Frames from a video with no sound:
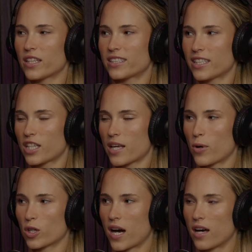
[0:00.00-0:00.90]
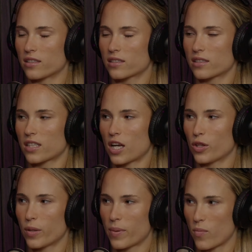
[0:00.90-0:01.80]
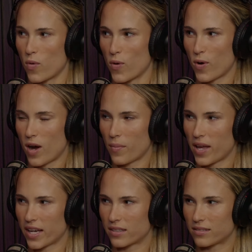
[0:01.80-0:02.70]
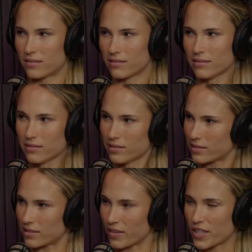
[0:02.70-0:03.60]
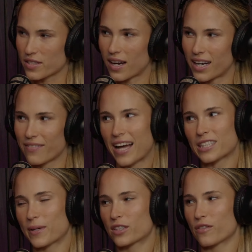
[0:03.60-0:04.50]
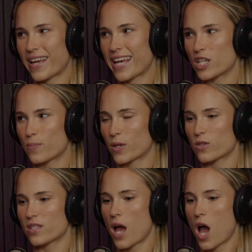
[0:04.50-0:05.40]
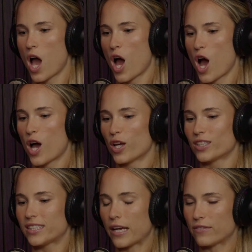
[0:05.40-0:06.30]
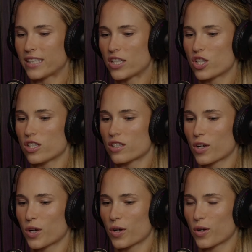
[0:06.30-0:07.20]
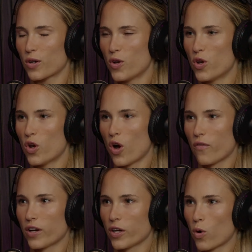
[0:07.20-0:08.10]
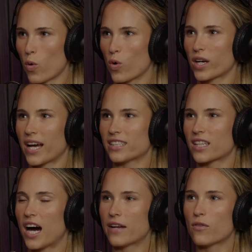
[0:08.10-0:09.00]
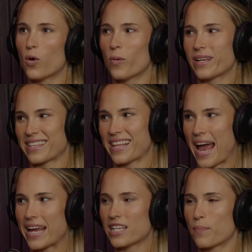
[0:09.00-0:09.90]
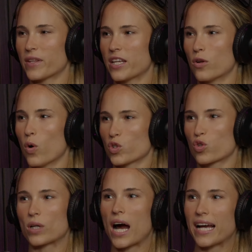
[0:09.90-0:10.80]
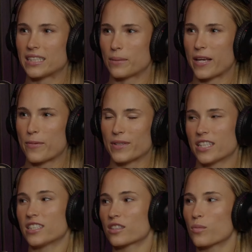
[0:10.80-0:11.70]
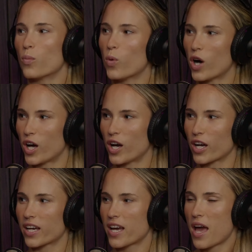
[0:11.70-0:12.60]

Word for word: listening to their podcast a little bit more, I'm like, oh, there's kind of aspects of each because mm. Steph said she's not very organized, kind of always late, but then tries to be, but then doesn't work.